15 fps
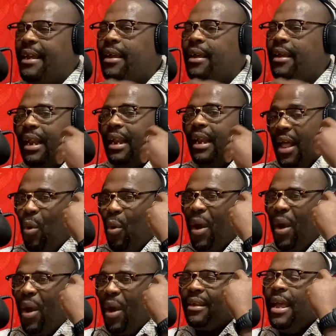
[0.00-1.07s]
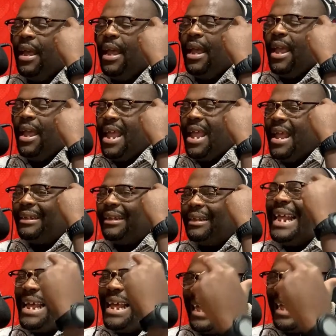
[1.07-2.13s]
In other words, he is
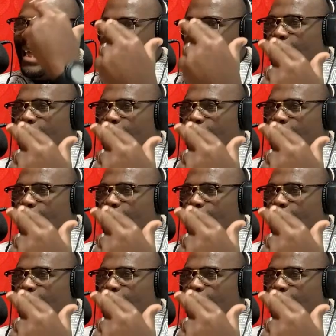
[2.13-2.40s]
thinking